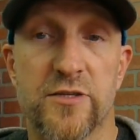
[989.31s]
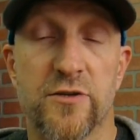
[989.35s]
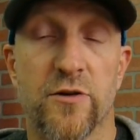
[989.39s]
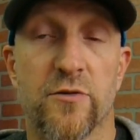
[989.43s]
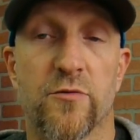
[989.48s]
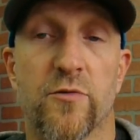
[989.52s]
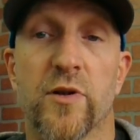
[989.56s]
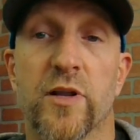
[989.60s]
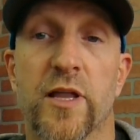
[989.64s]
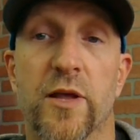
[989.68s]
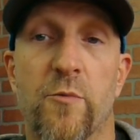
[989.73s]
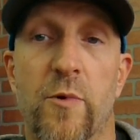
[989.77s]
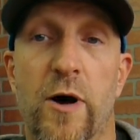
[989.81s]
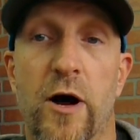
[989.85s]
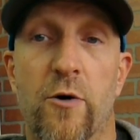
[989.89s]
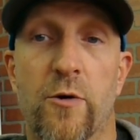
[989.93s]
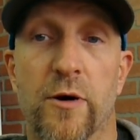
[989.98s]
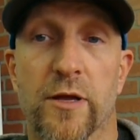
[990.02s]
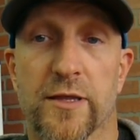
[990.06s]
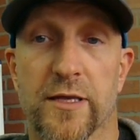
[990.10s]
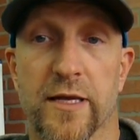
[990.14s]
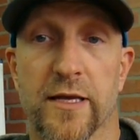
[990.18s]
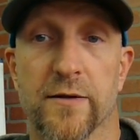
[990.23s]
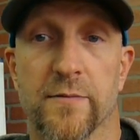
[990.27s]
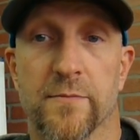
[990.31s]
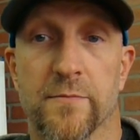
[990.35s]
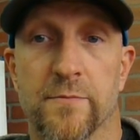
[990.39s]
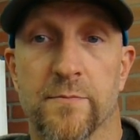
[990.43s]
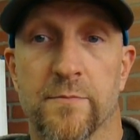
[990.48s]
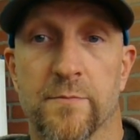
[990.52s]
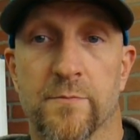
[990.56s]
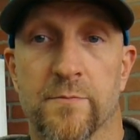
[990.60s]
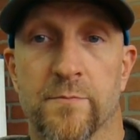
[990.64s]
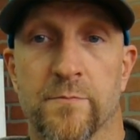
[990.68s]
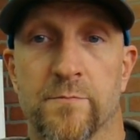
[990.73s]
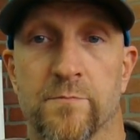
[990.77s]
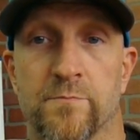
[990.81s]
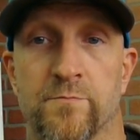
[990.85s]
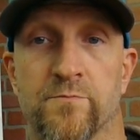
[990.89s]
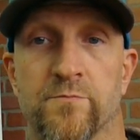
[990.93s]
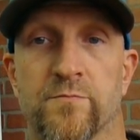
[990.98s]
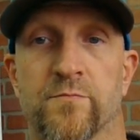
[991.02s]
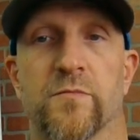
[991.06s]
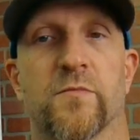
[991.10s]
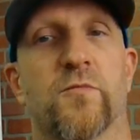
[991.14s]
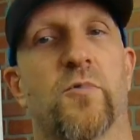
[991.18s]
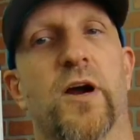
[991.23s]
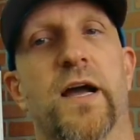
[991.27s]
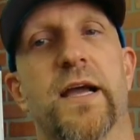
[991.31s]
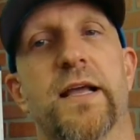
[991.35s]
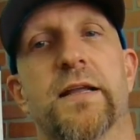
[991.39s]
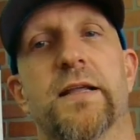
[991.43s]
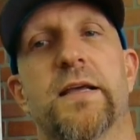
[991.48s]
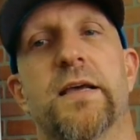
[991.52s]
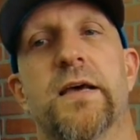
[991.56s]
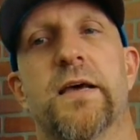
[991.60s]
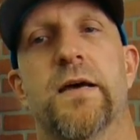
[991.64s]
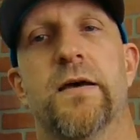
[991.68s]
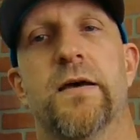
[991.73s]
doing really well with it, right?